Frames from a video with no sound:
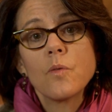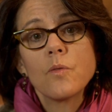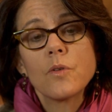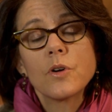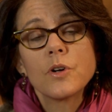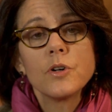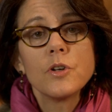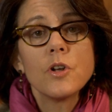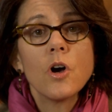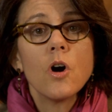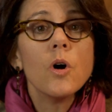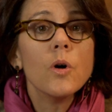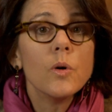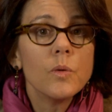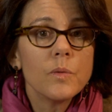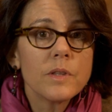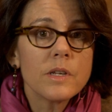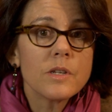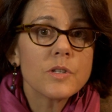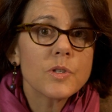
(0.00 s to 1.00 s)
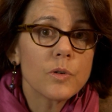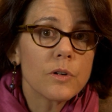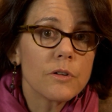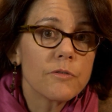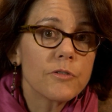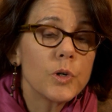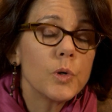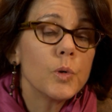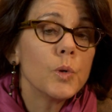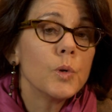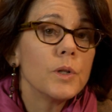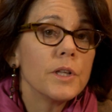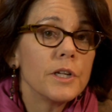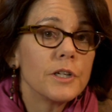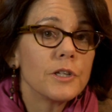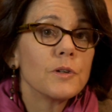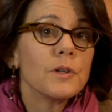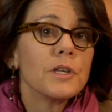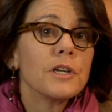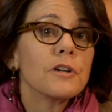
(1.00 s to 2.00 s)
could own these sort of cool
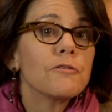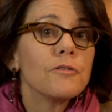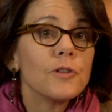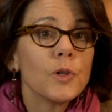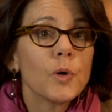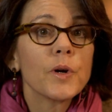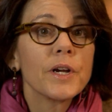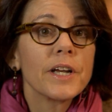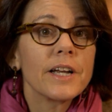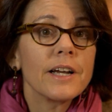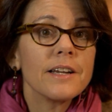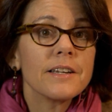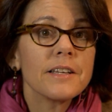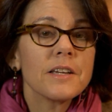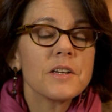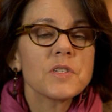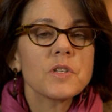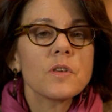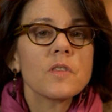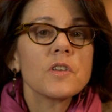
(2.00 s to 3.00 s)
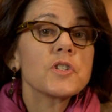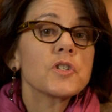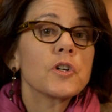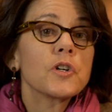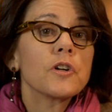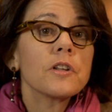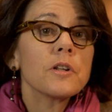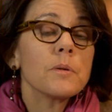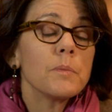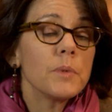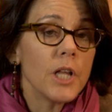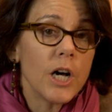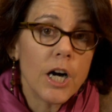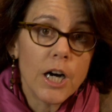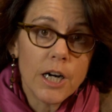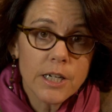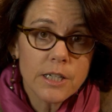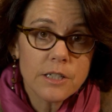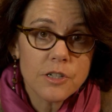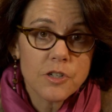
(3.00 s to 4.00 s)
and unique flooring ideas. So they started a
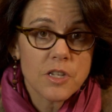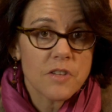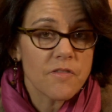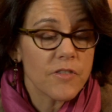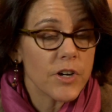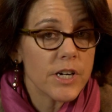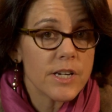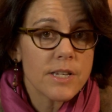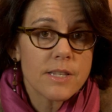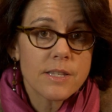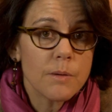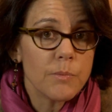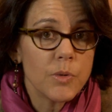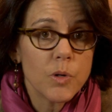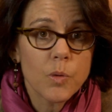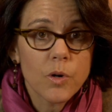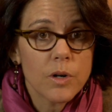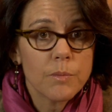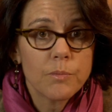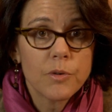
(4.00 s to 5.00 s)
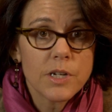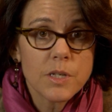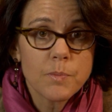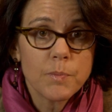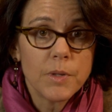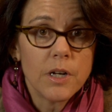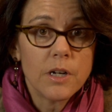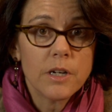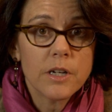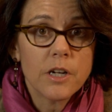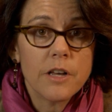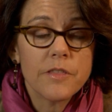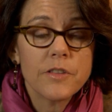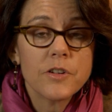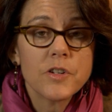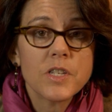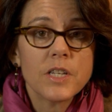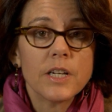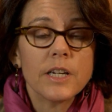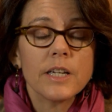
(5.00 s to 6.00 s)
blog, just a very simple WordPress blog on
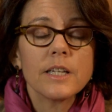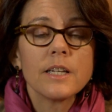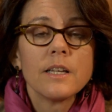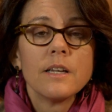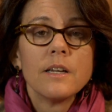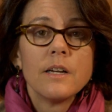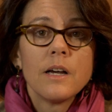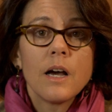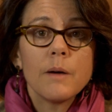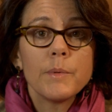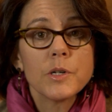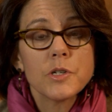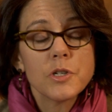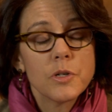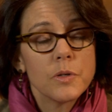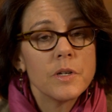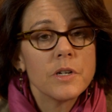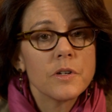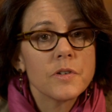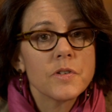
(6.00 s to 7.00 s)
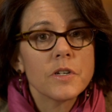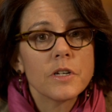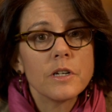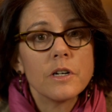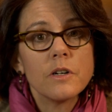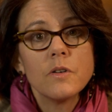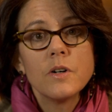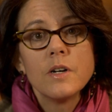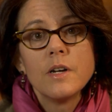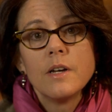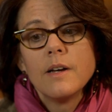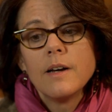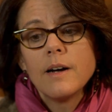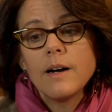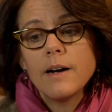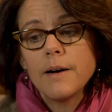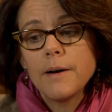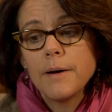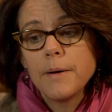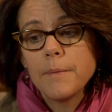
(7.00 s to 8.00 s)
their site about 2 years ago,
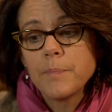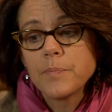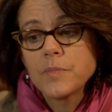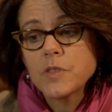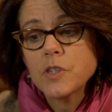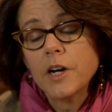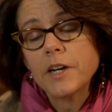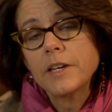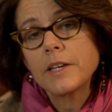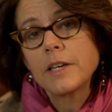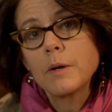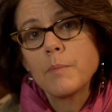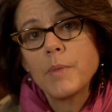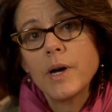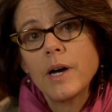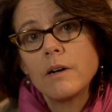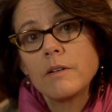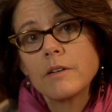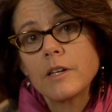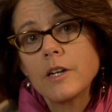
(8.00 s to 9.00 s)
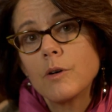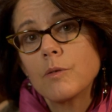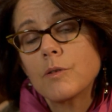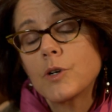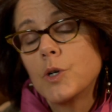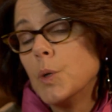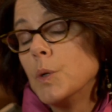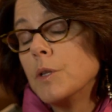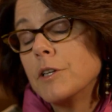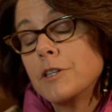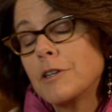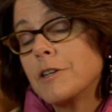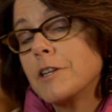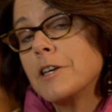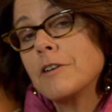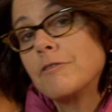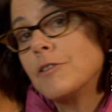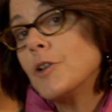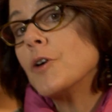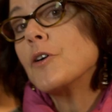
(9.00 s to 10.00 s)
talking about, you know, cool and
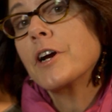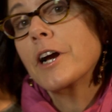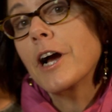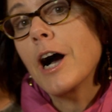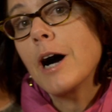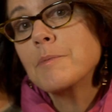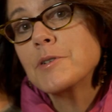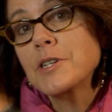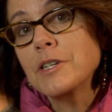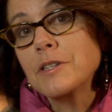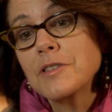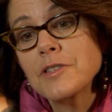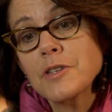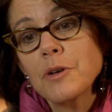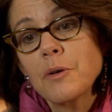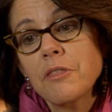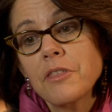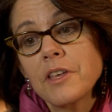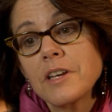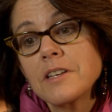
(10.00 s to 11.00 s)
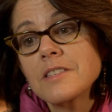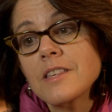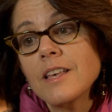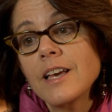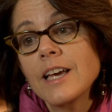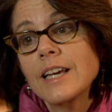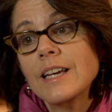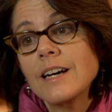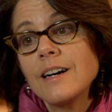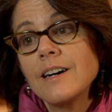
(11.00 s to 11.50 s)
unique flooring options. So things like